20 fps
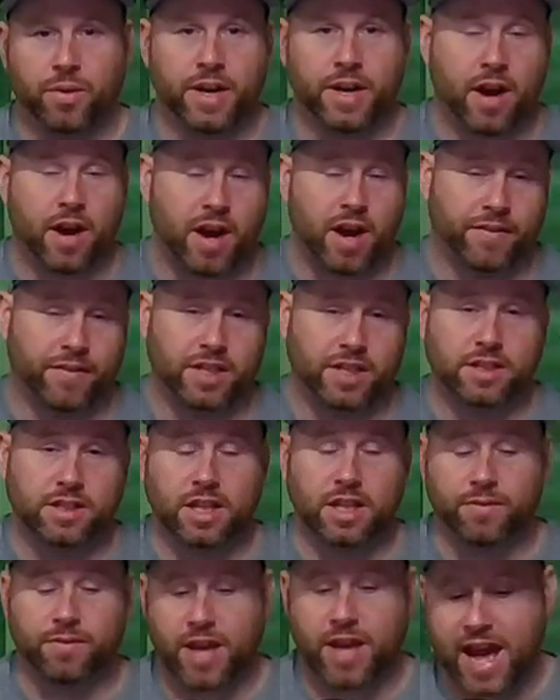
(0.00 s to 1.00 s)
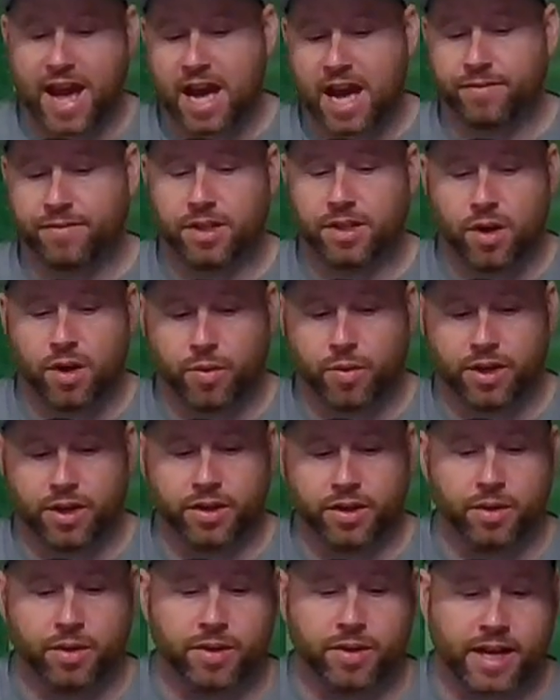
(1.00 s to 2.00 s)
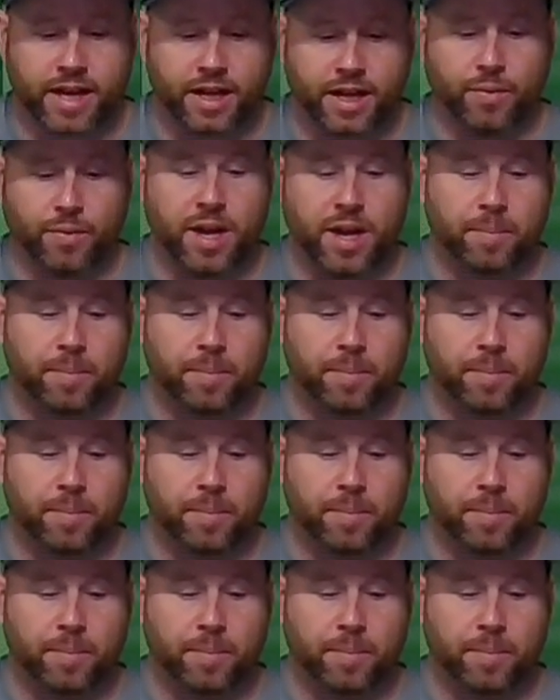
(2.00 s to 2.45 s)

Now, obviously, if you have, you know what you're doing anyway.